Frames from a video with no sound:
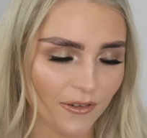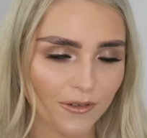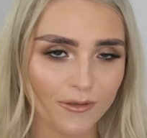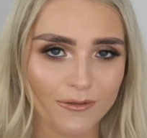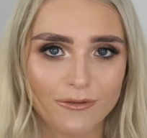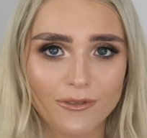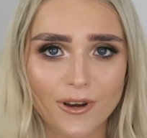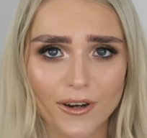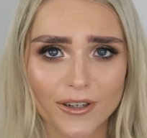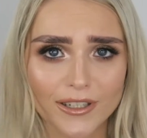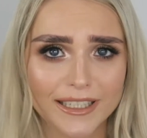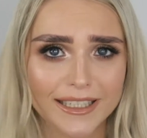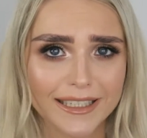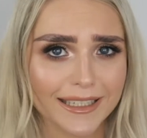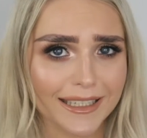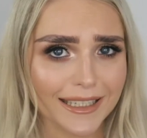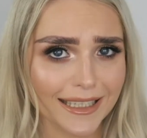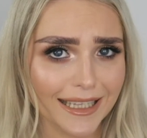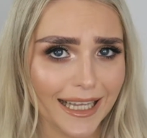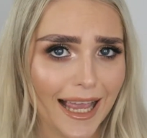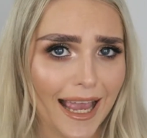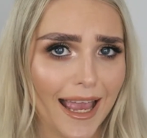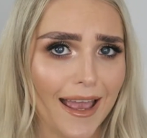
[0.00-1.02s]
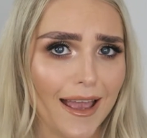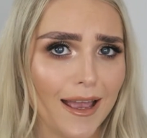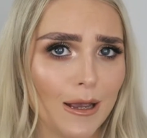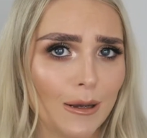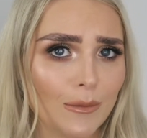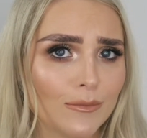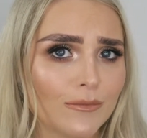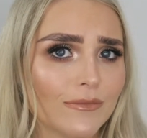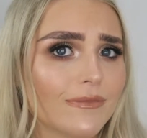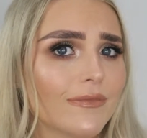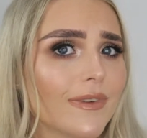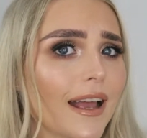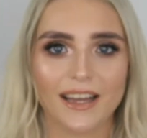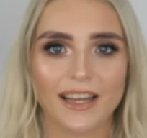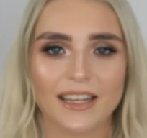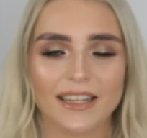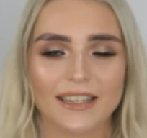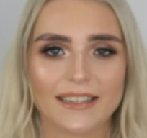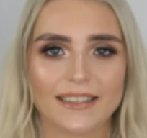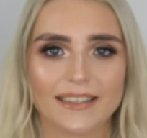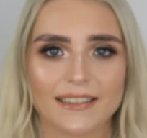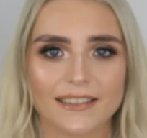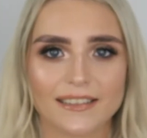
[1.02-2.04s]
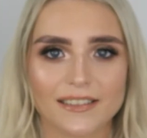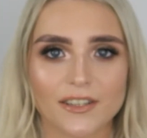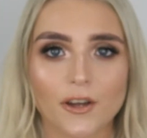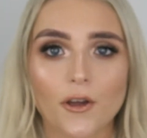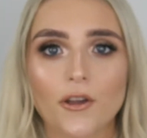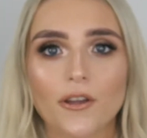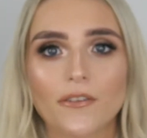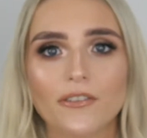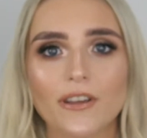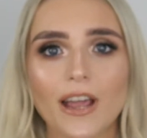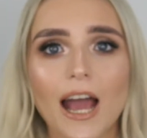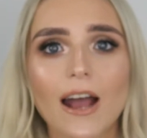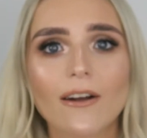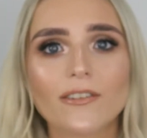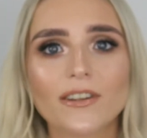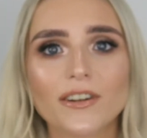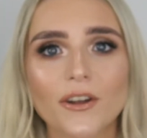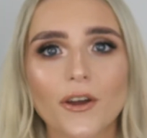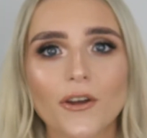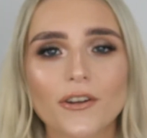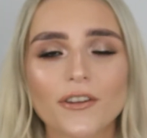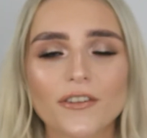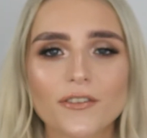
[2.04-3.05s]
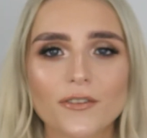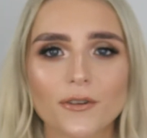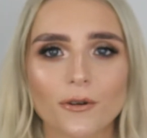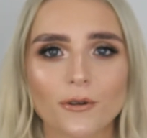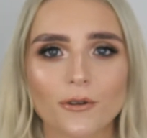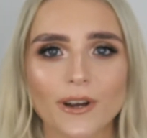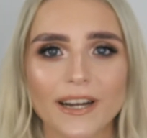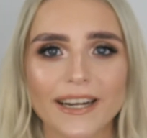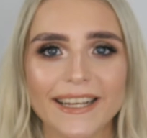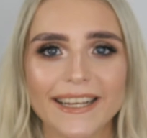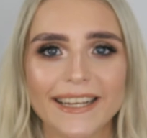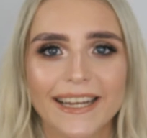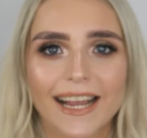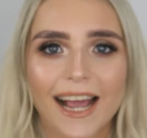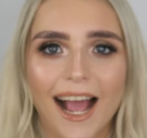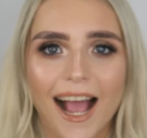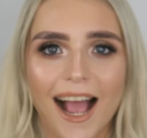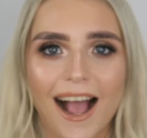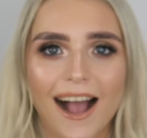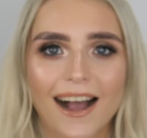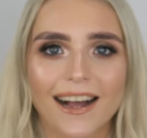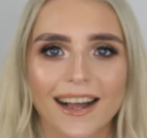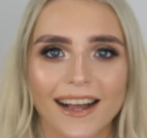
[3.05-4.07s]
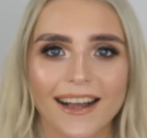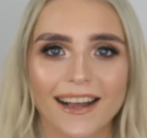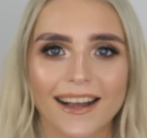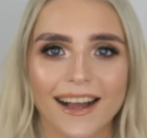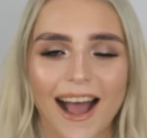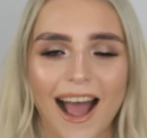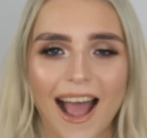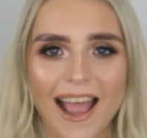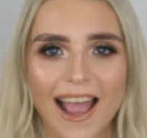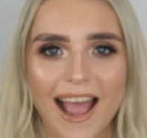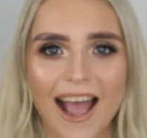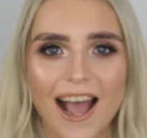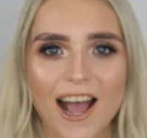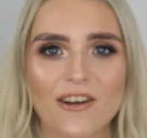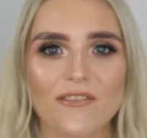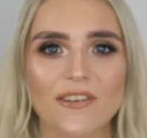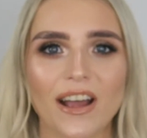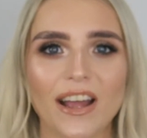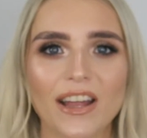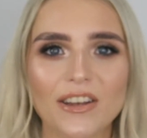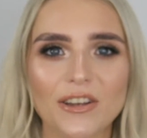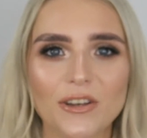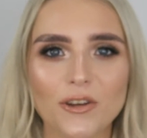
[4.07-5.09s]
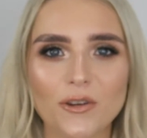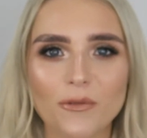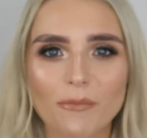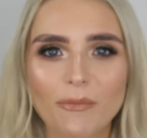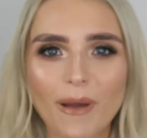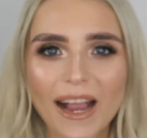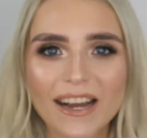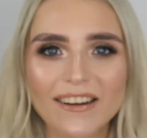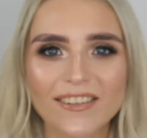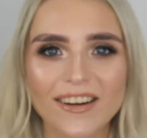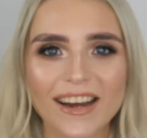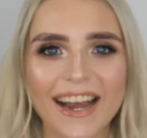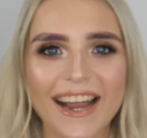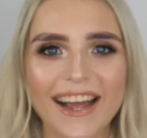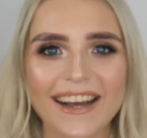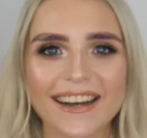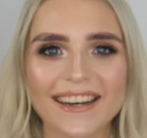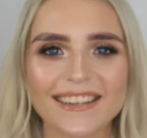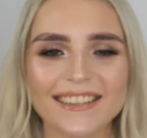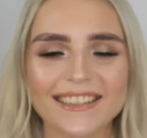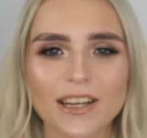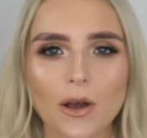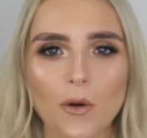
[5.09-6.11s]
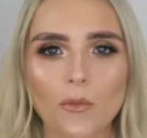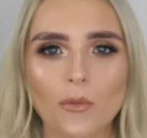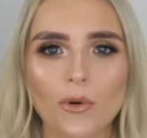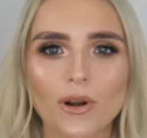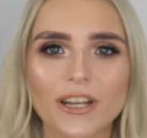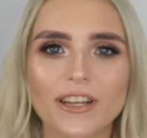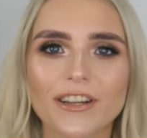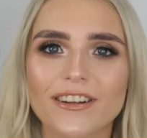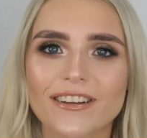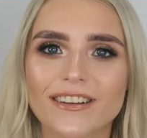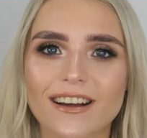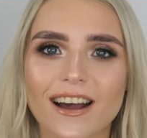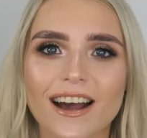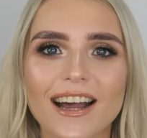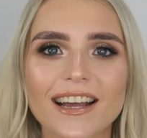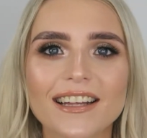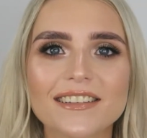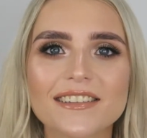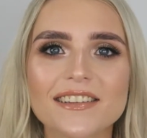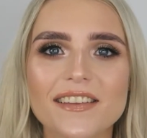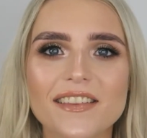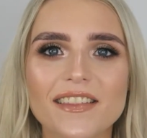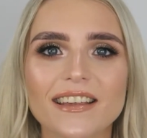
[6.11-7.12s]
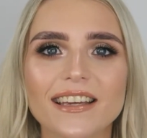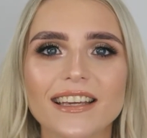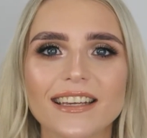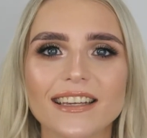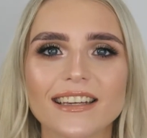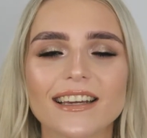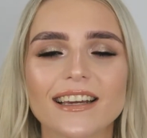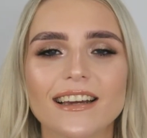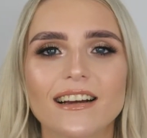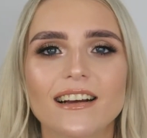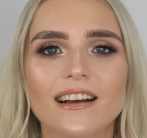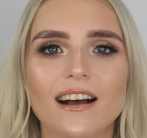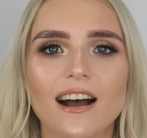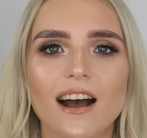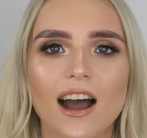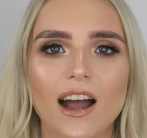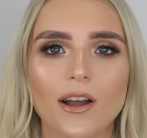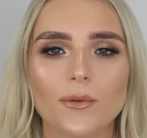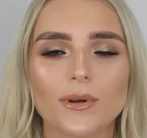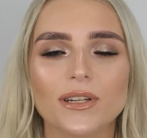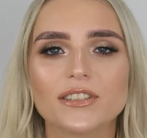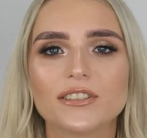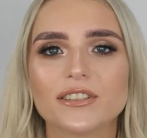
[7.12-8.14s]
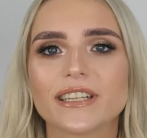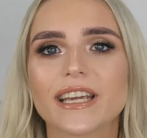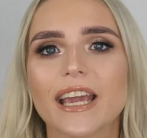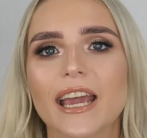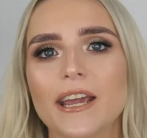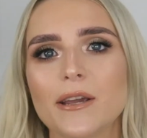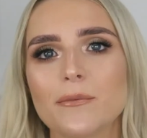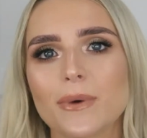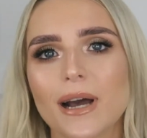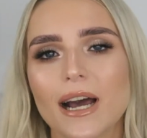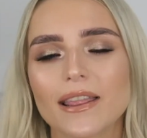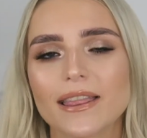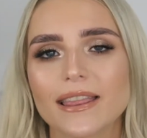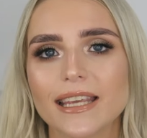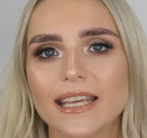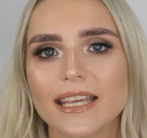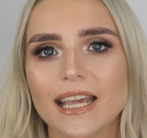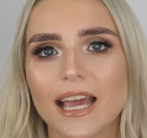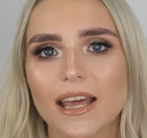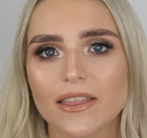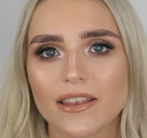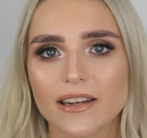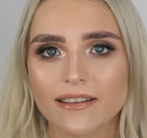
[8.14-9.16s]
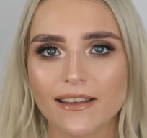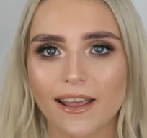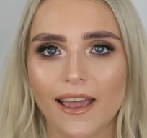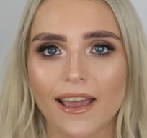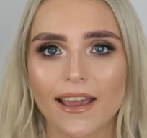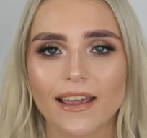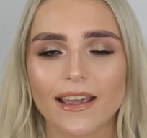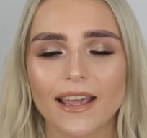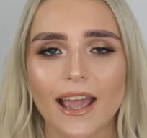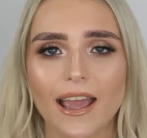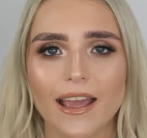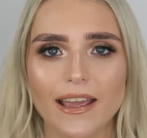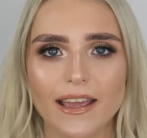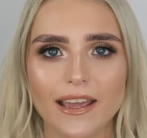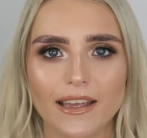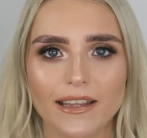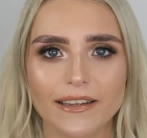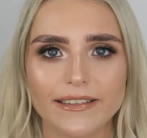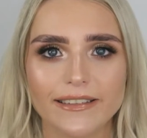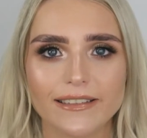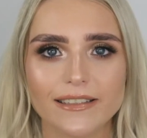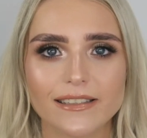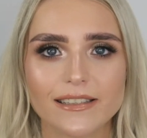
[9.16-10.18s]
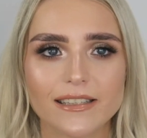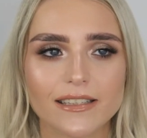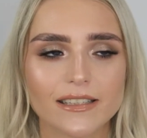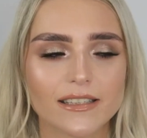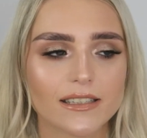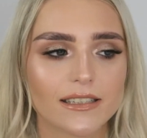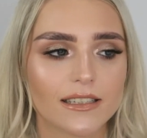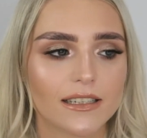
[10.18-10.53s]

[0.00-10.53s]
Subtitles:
very glam. So if you haven't noticed already, I have a new background. What do you guys think? I went to Kmart the other day and